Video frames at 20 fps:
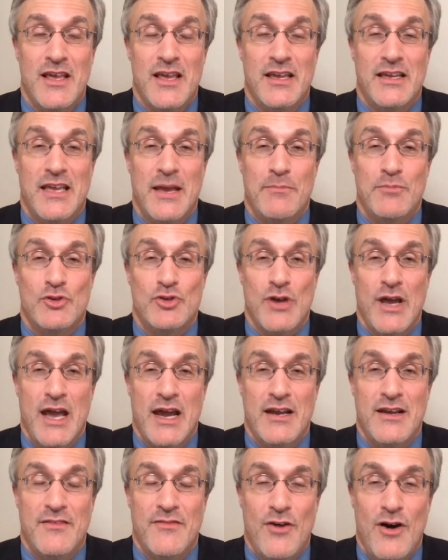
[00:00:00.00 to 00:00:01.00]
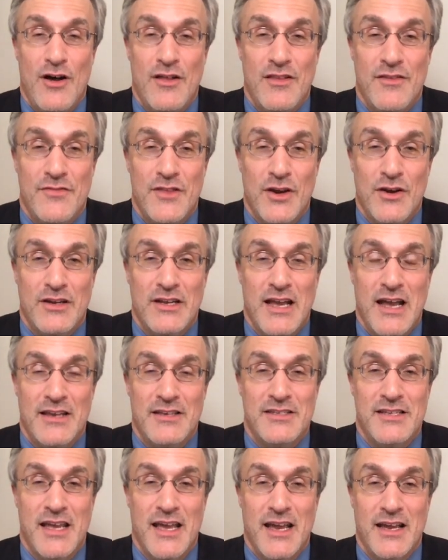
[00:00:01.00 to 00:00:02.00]
and kept track of all of their
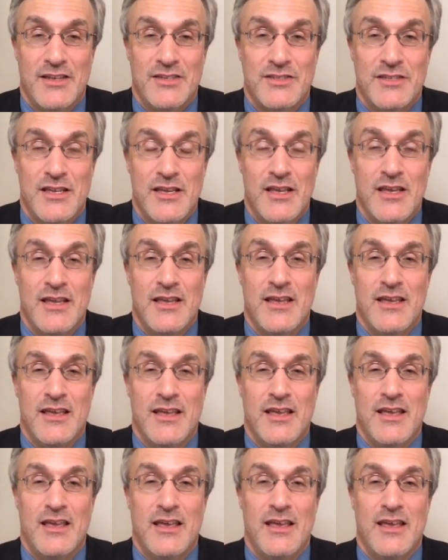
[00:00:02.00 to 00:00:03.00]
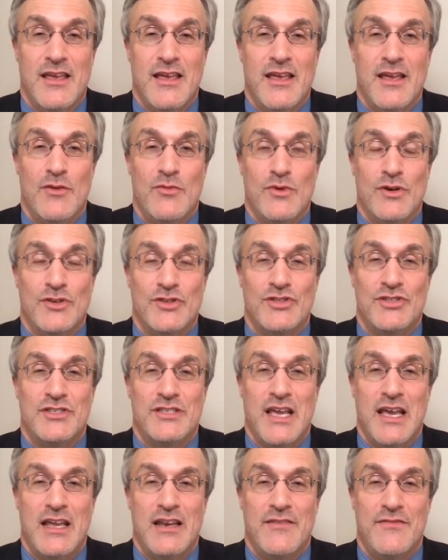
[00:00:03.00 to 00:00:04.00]
contacts. It was
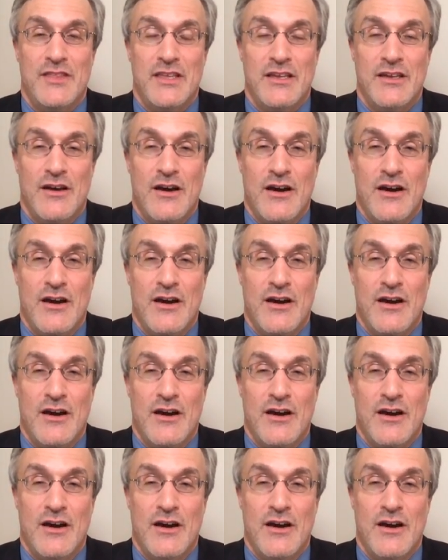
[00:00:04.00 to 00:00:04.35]
state of the